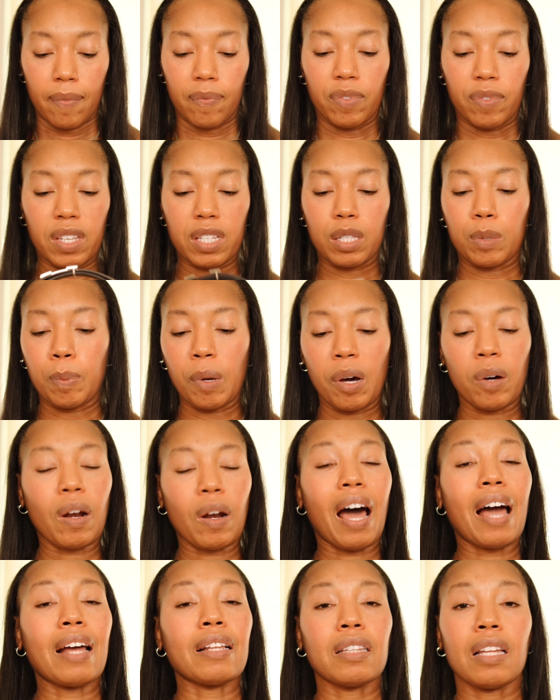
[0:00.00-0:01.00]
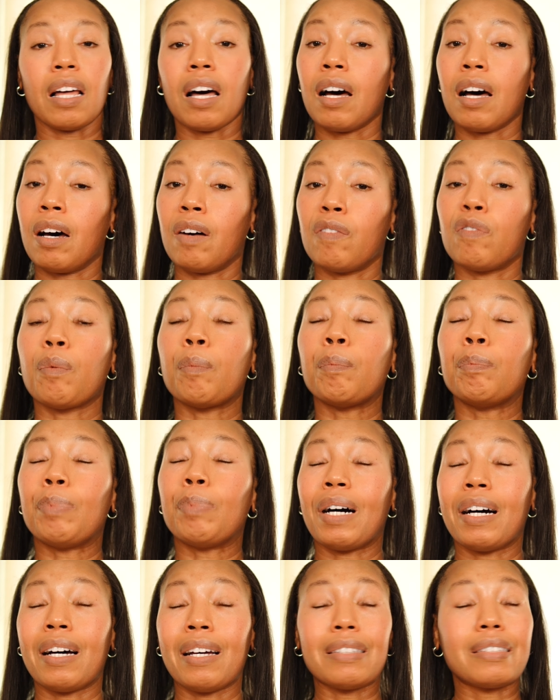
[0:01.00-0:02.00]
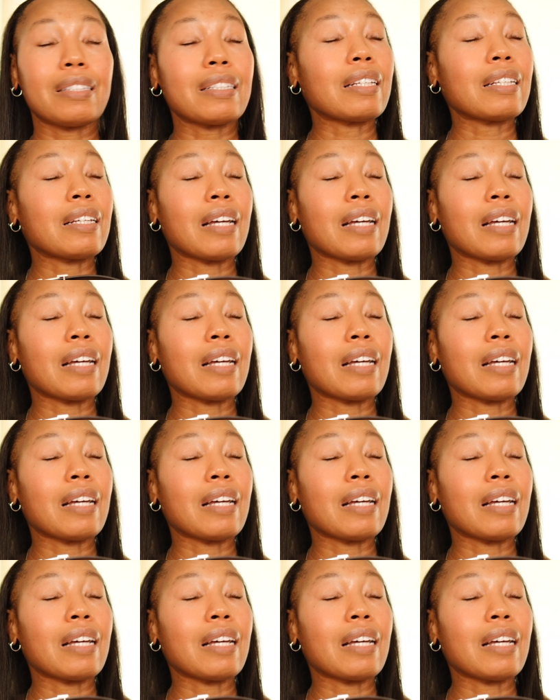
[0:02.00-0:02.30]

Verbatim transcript: This belt I love, but